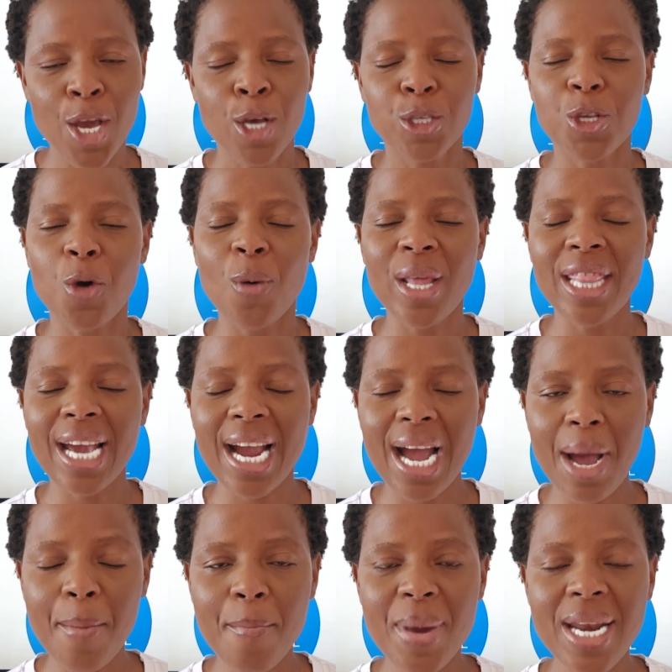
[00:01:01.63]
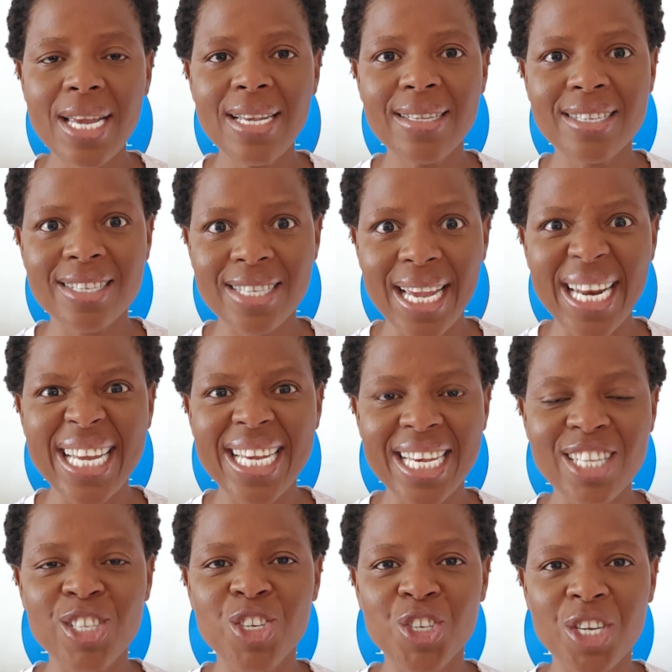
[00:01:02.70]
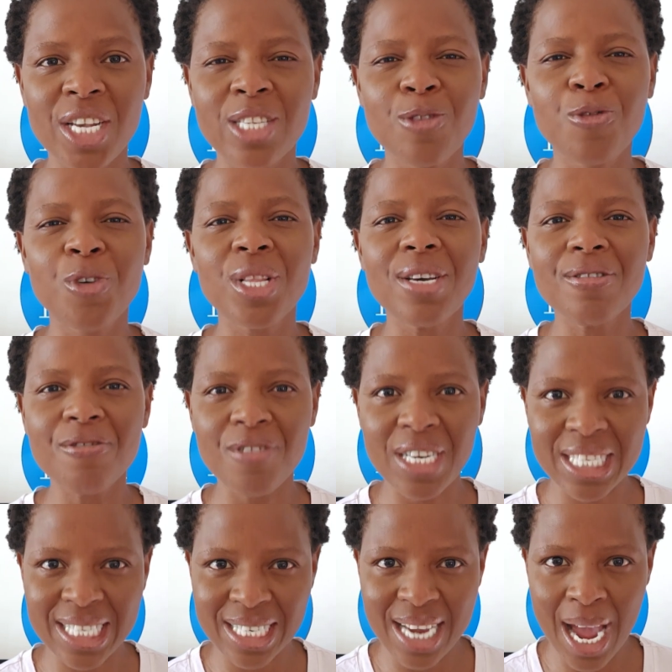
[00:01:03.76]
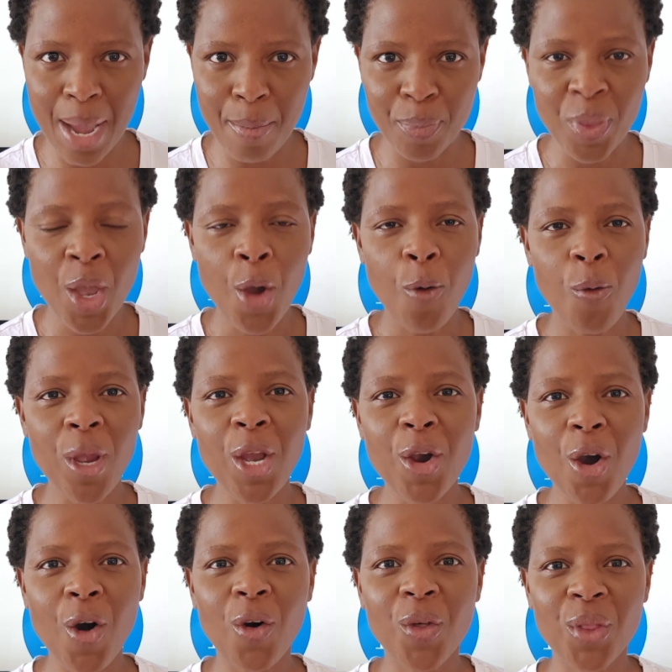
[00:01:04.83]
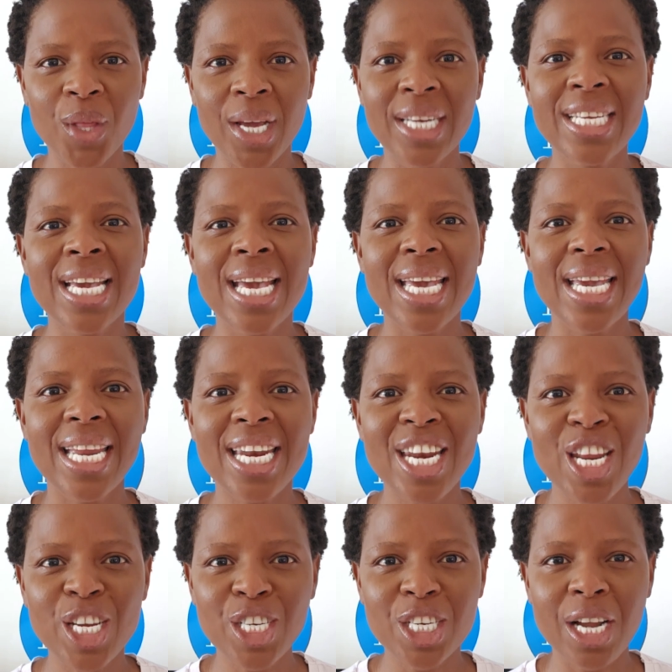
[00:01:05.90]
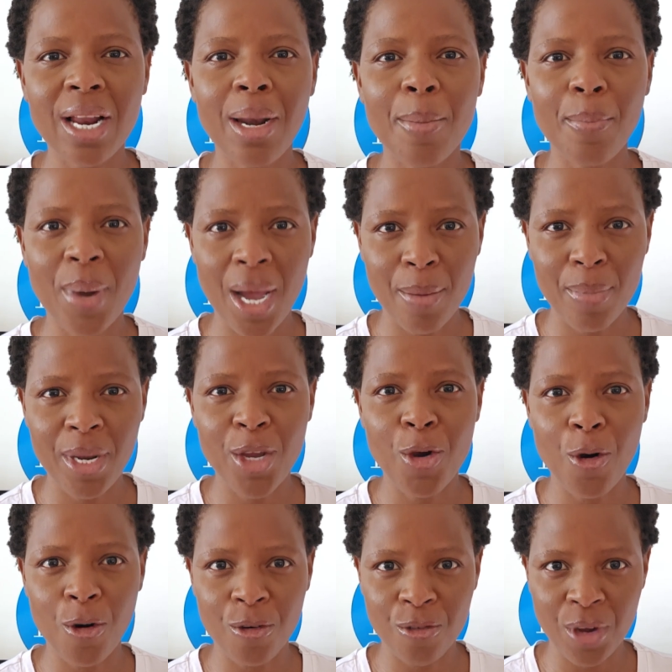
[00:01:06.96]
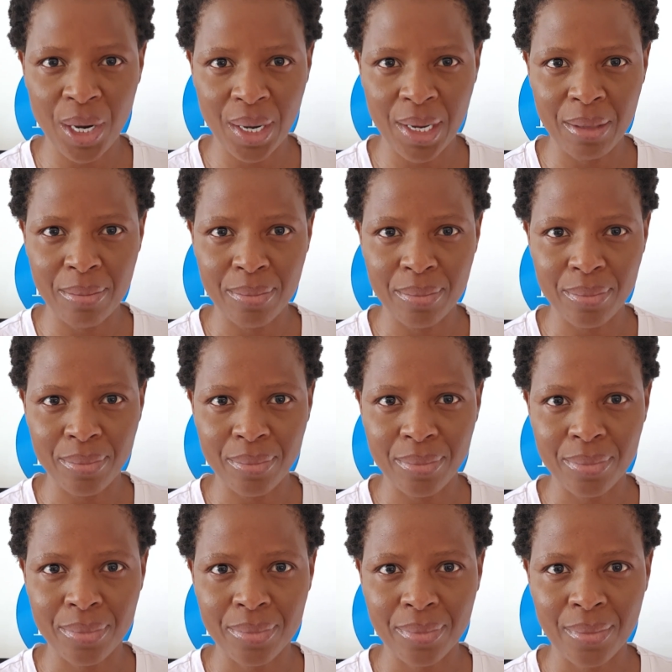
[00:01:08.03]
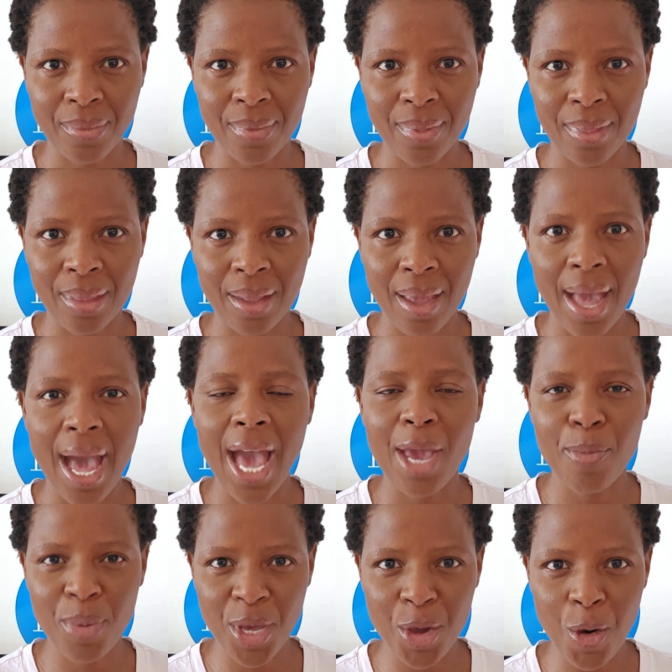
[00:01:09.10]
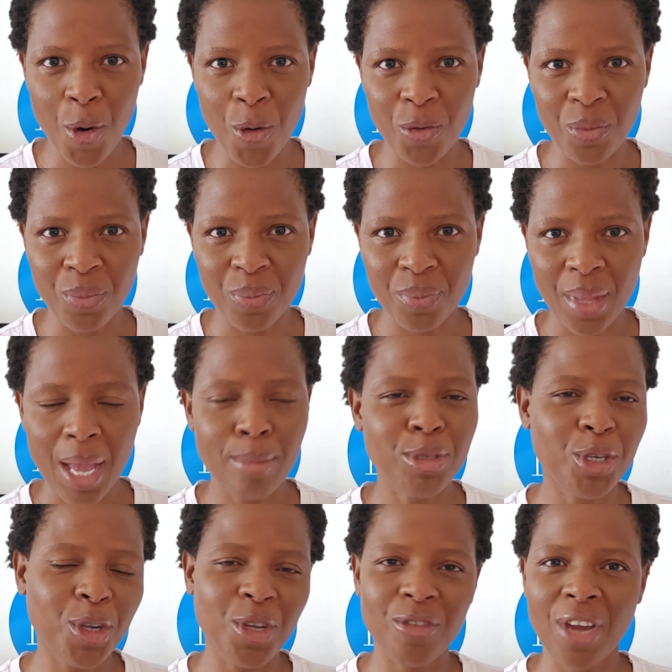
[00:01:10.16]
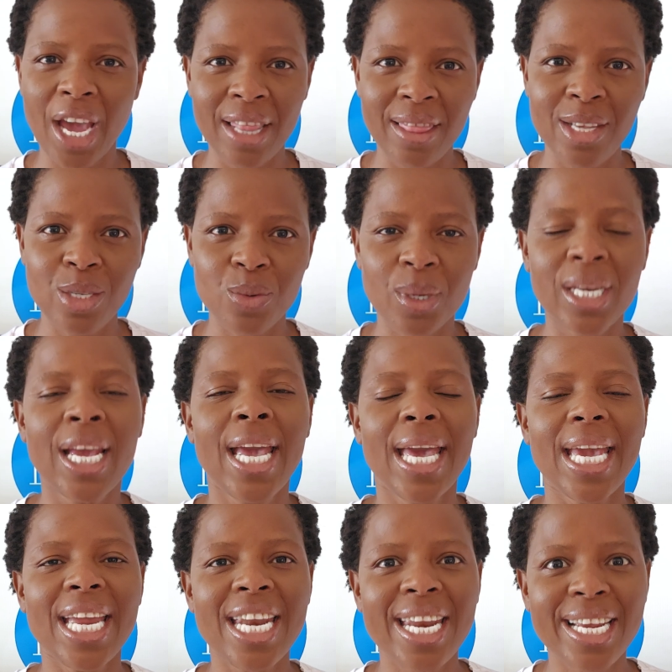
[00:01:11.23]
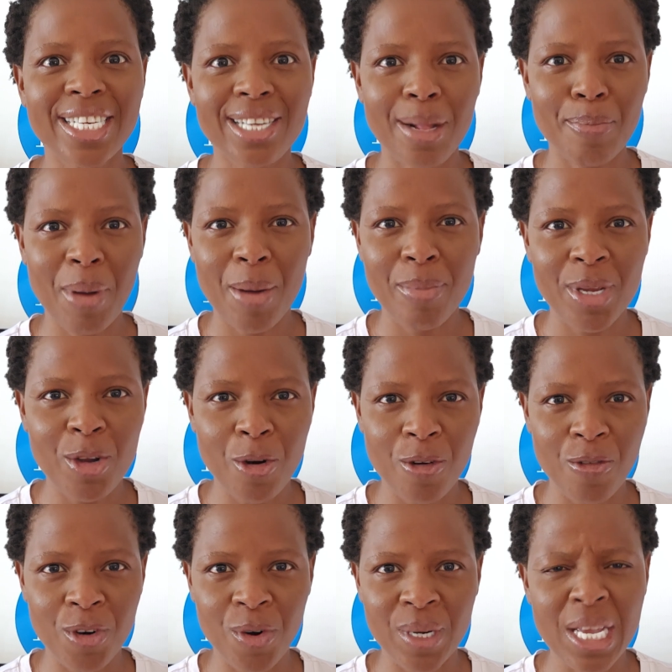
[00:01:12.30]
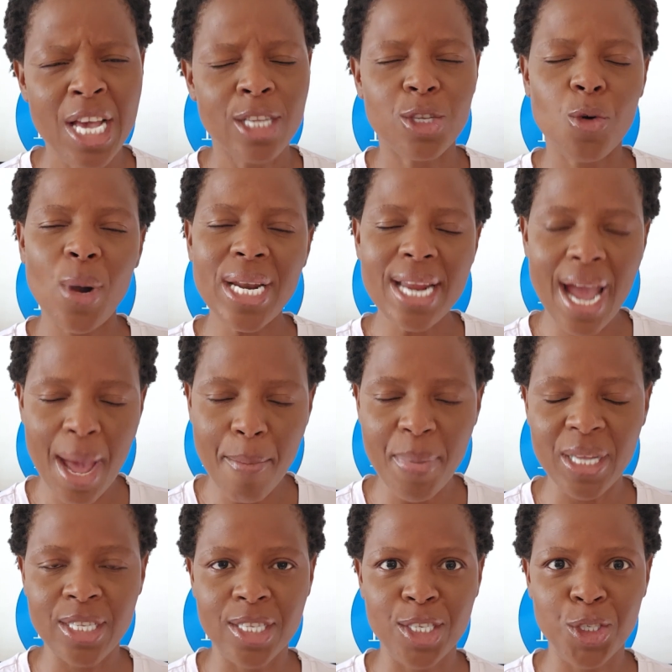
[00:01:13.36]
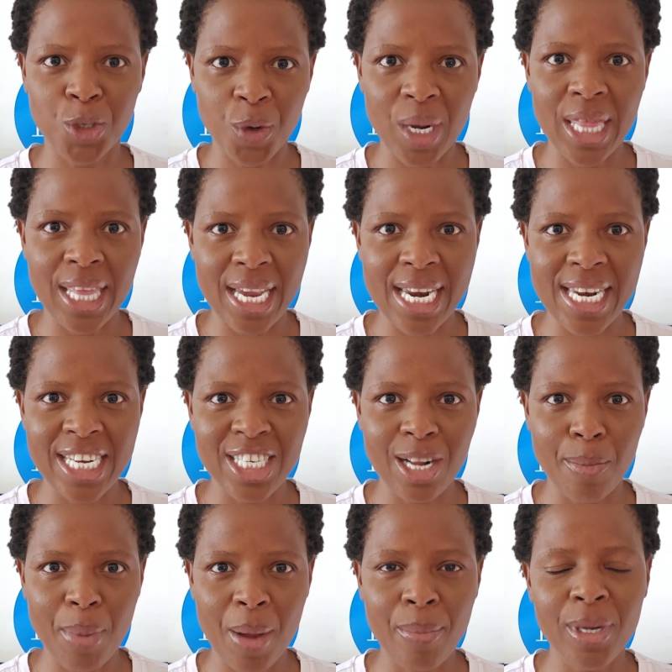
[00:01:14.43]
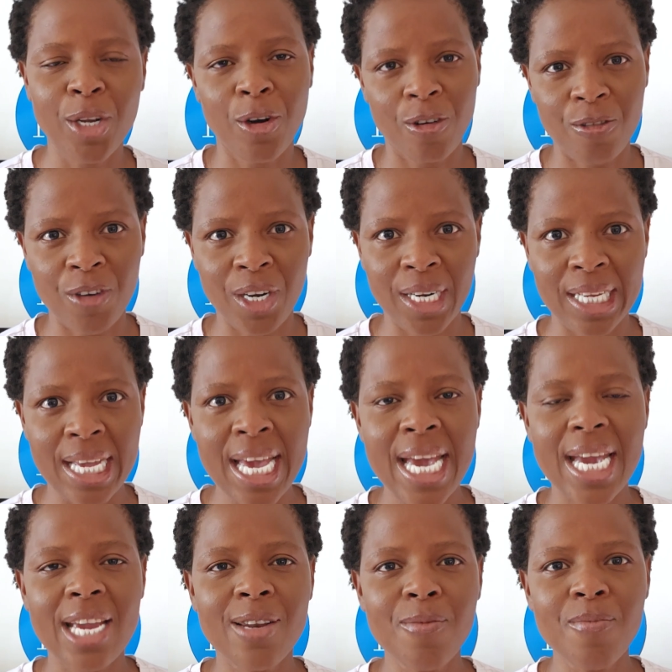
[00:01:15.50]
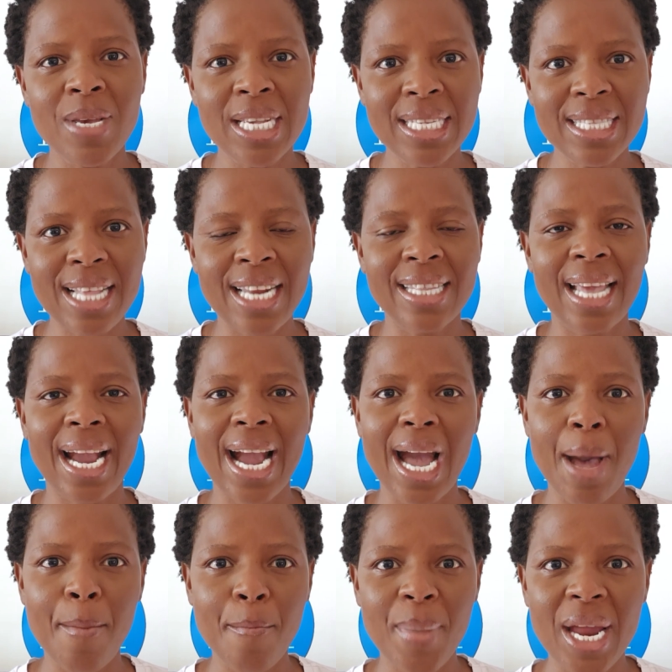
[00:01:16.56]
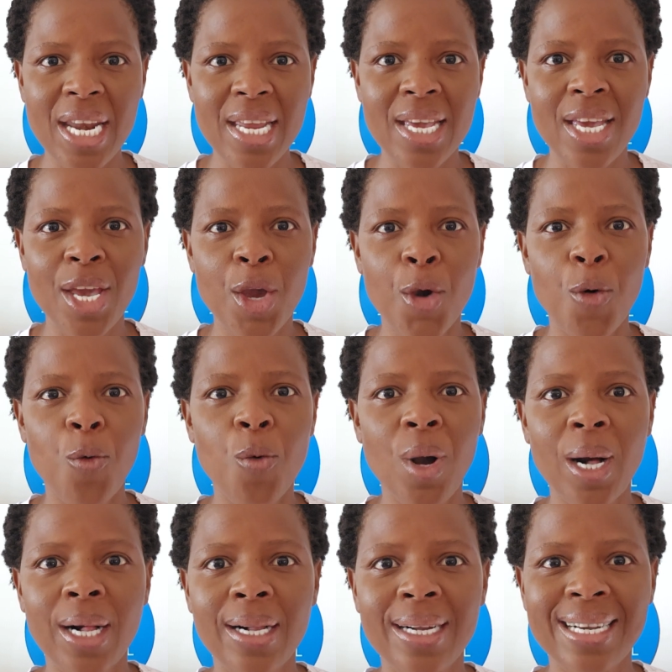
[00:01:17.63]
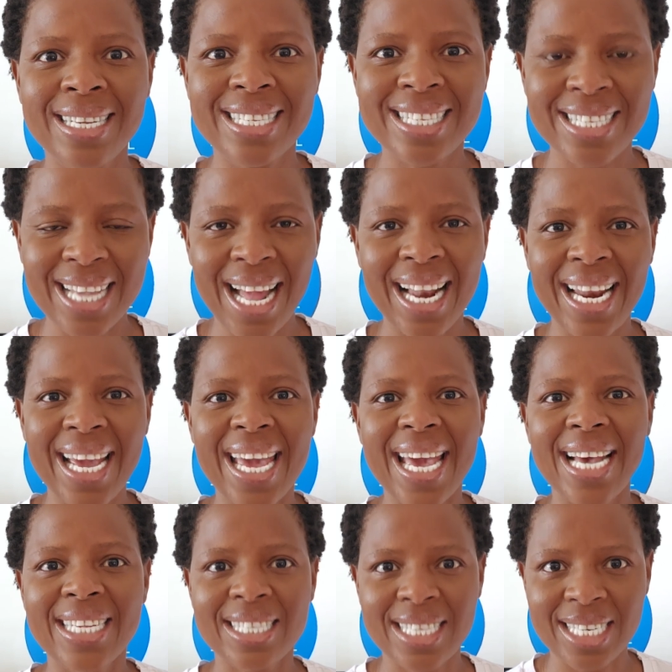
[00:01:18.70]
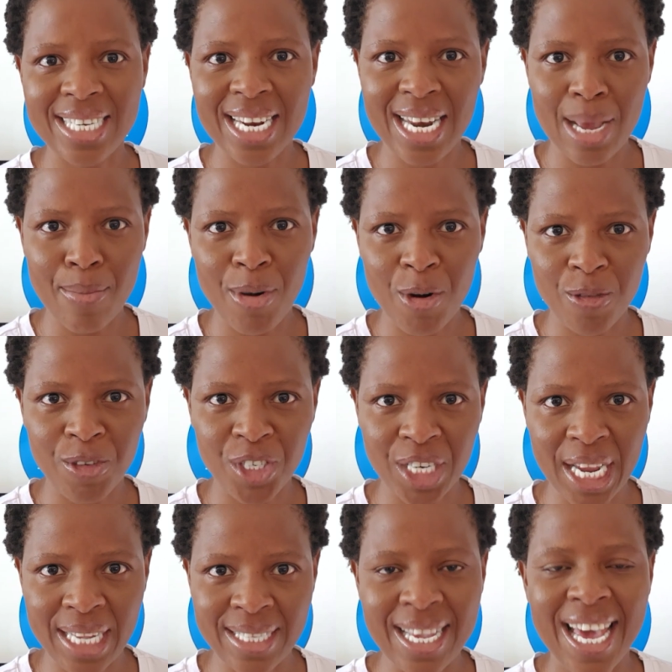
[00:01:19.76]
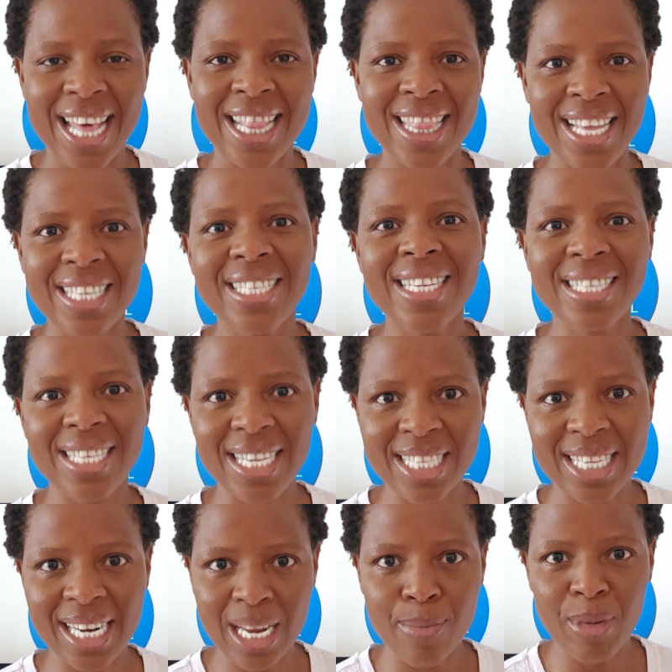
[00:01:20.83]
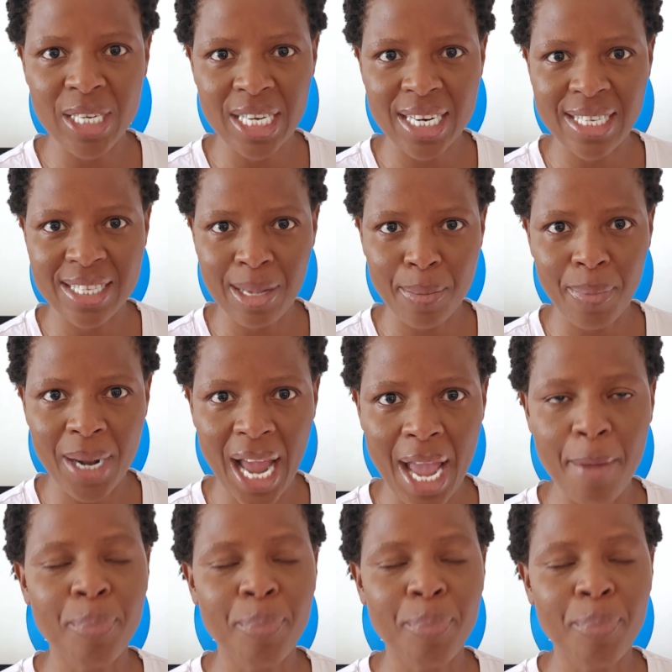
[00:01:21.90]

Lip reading: So when the company is selling its shares for the first time, we call that initial public offering, IPO. I'm sure you've heard this word, initial public offering. So what happens during the initial public offering? It means that the company will sell a certain number of shares. This is its limited supply.